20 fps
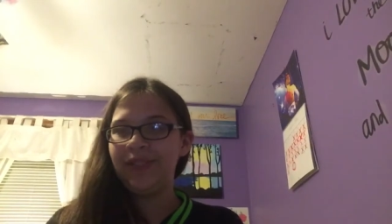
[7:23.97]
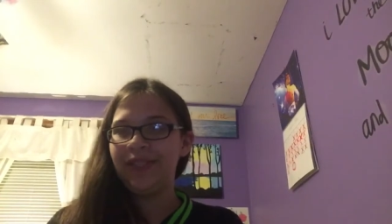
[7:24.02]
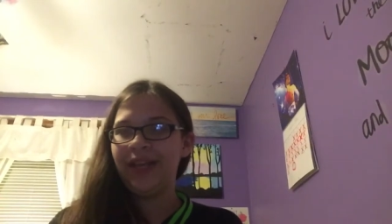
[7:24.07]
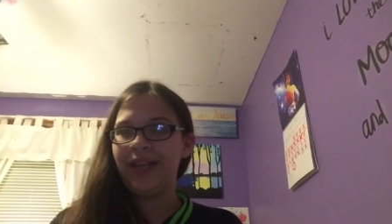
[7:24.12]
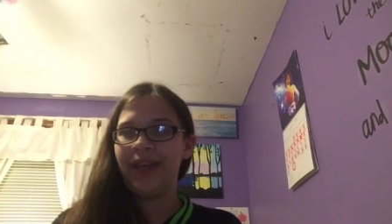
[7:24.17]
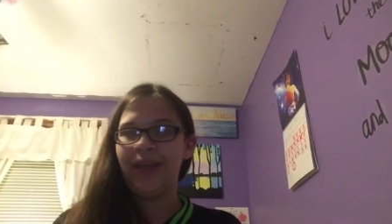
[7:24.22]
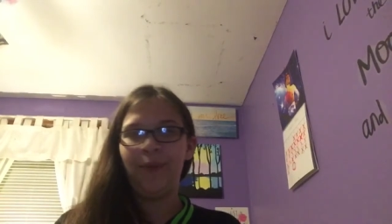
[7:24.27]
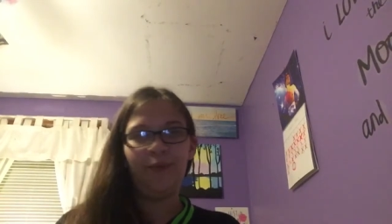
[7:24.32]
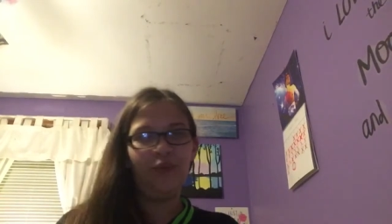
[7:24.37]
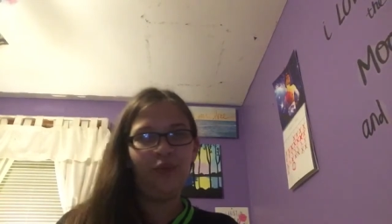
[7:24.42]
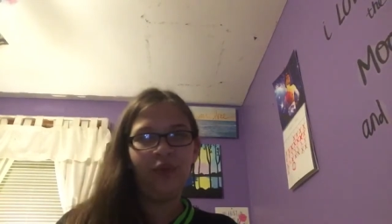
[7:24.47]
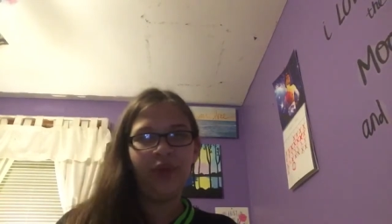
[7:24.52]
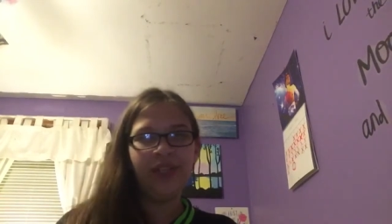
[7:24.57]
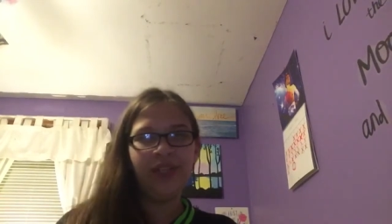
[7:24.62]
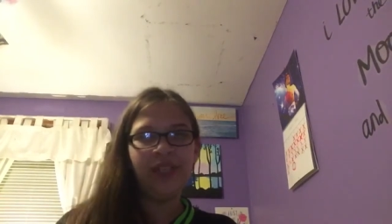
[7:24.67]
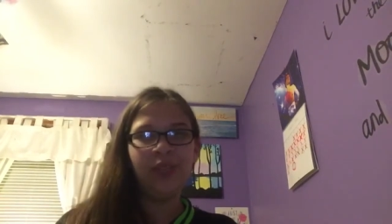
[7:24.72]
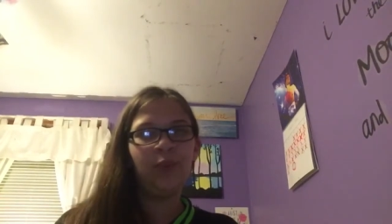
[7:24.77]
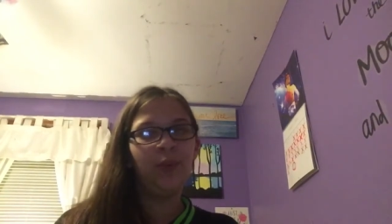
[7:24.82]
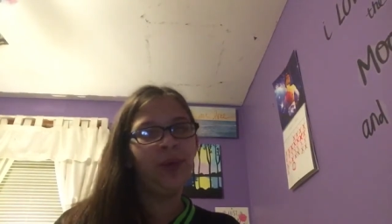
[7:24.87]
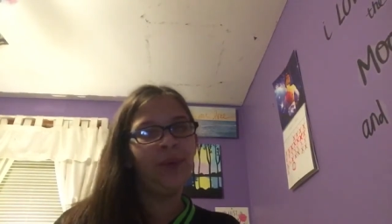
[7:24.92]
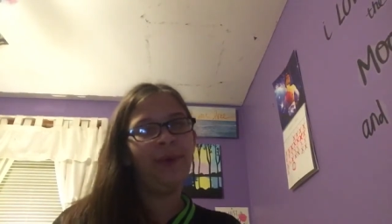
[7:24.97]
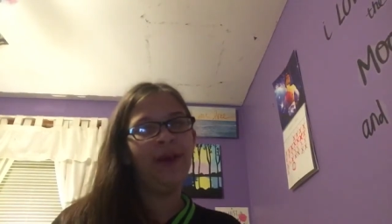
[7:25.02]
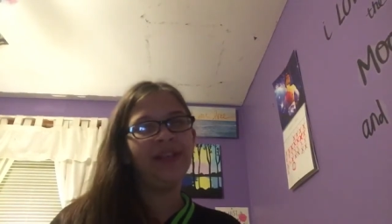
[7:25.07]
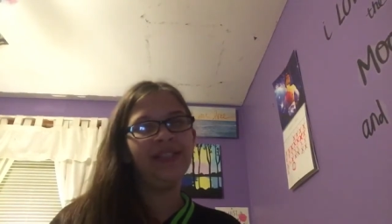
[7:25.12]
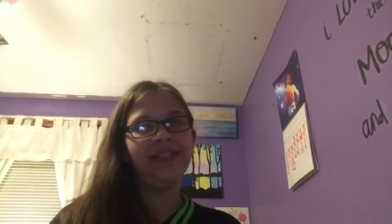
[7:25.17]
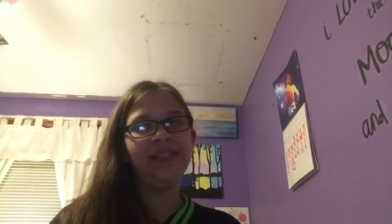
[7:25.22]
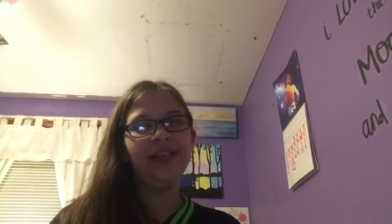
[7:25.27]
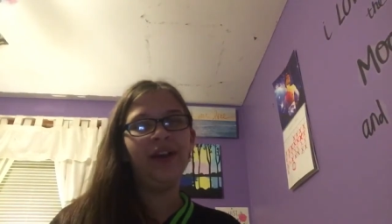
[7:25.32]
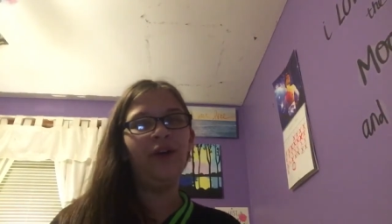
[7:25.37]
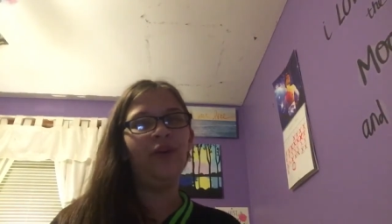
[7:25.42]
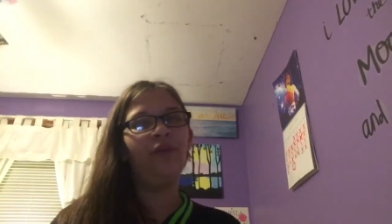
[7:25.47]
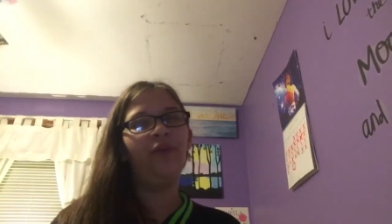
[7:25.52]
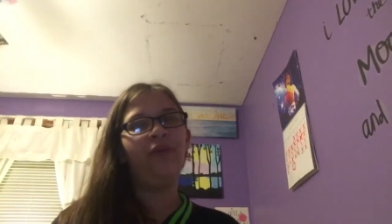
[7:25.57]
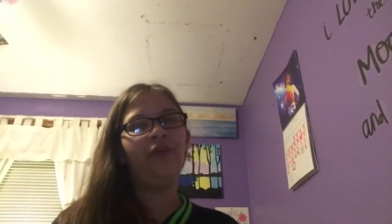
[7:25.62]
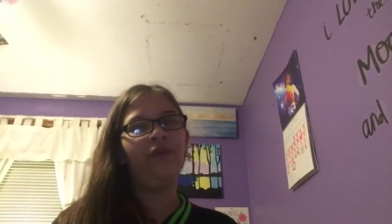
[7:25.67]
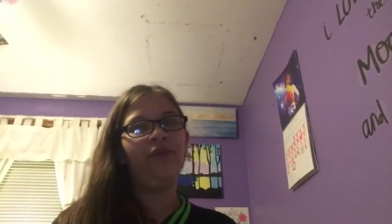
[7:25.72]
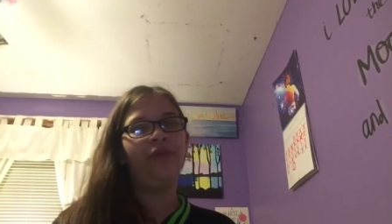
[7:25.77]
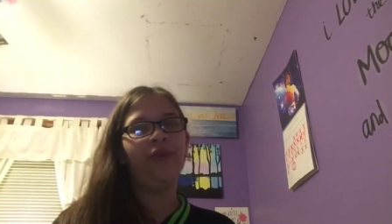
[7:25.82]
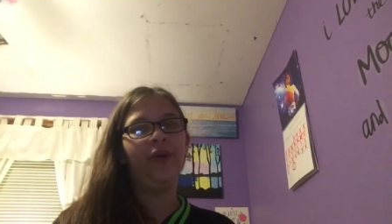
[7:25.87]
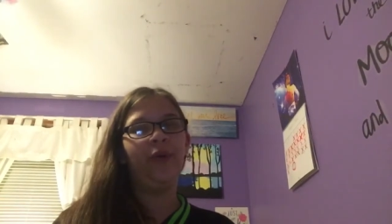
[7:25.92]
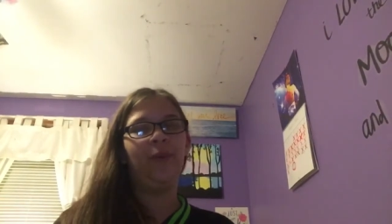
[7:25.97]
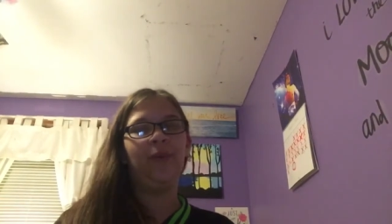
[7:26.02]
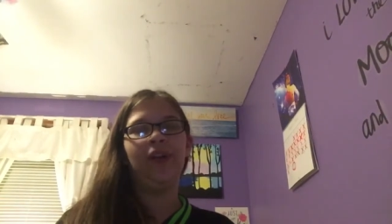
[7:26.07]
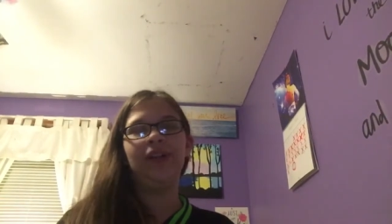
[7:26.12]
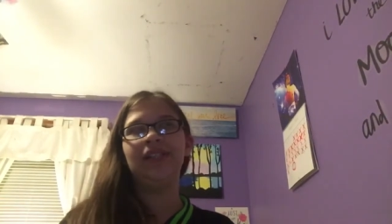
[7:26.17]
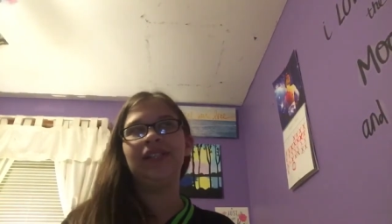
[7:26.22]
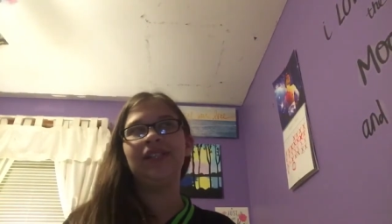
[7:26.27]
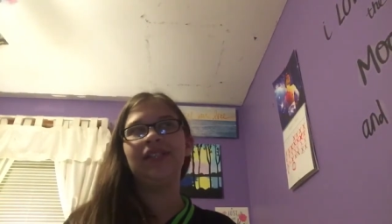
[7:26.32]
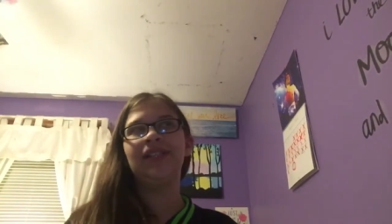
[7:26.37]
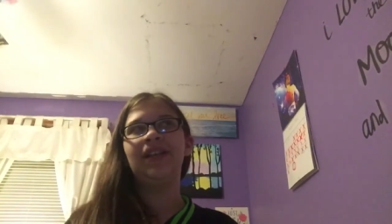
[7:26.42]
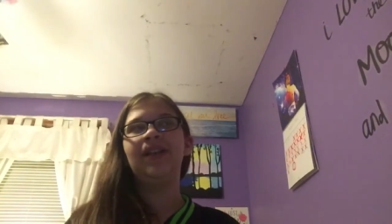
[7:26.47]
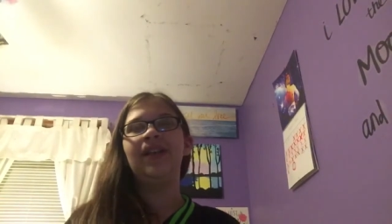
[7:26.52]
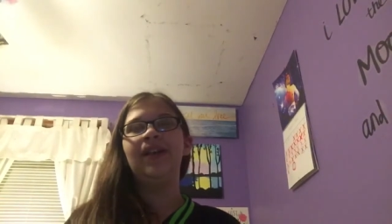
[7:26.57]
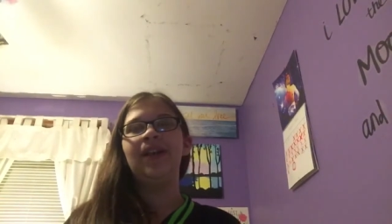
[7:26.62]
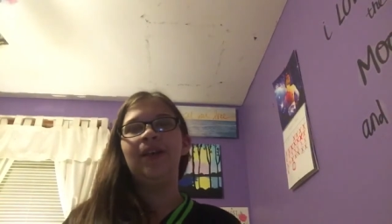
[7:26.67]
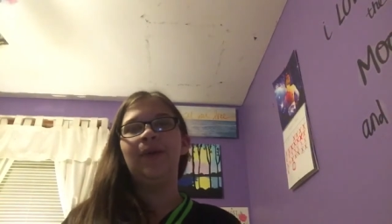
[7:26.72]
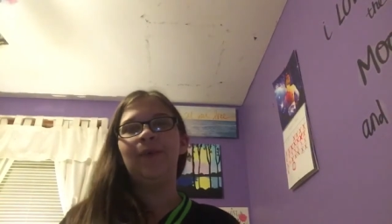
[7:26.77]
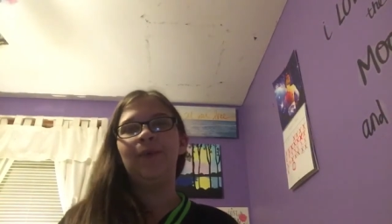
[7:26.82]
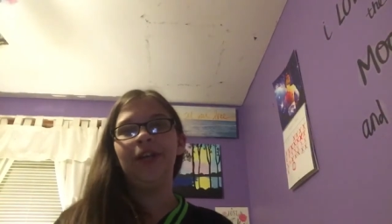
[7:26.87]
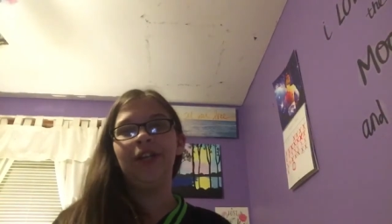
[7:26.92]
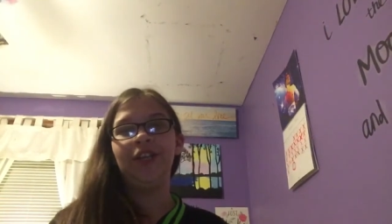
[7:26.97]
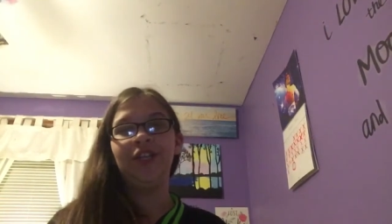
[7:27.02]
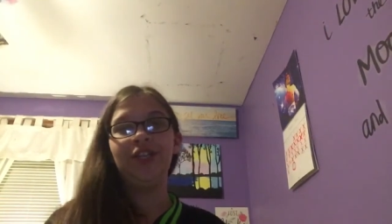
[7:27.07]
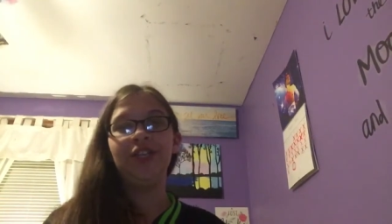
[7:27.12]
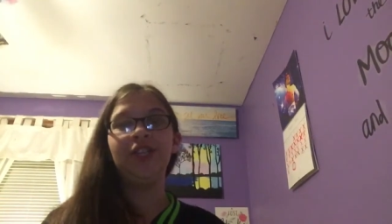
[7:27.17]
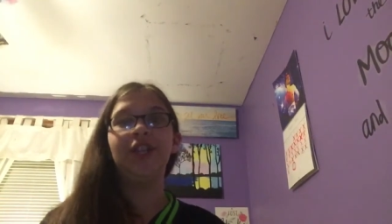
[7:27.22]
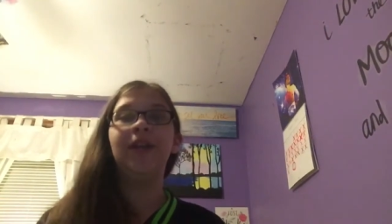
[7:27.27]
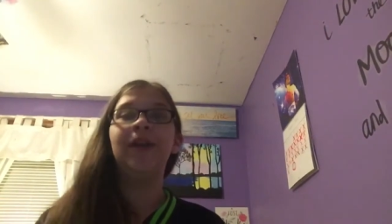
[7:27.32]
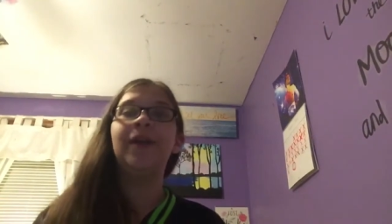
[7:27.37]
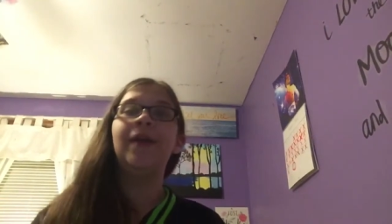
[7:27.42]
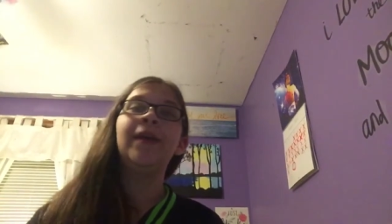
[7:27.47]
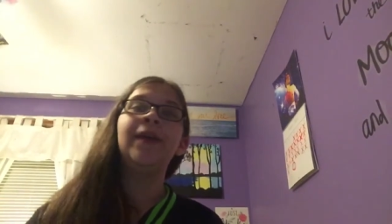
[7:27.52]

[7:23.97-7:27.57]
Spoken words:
like impressed with myself for once, which,